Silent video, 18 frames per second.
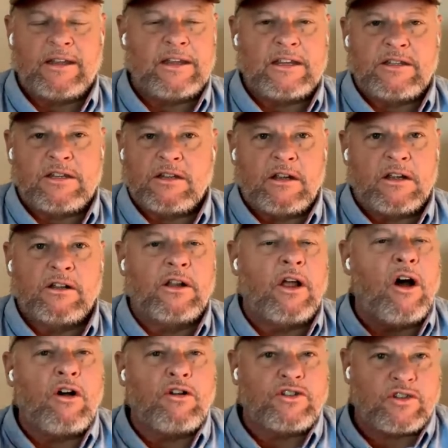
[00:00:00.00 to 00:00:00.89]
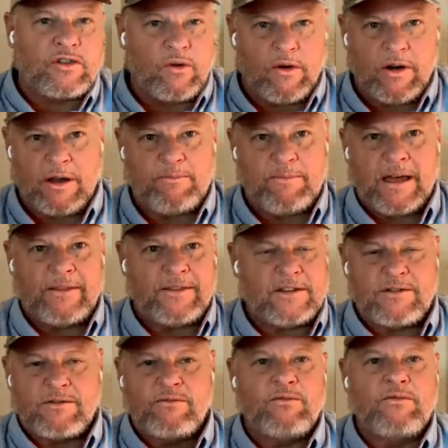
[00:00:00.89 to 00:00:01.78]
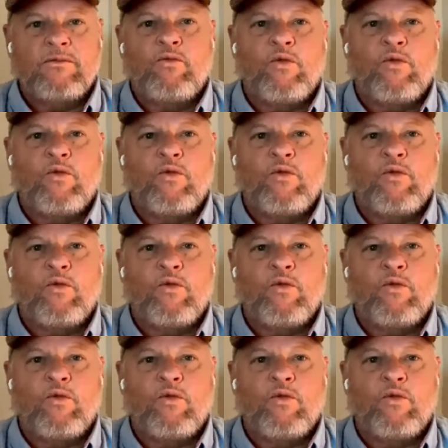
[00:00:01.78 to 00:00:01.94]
It's a long story about this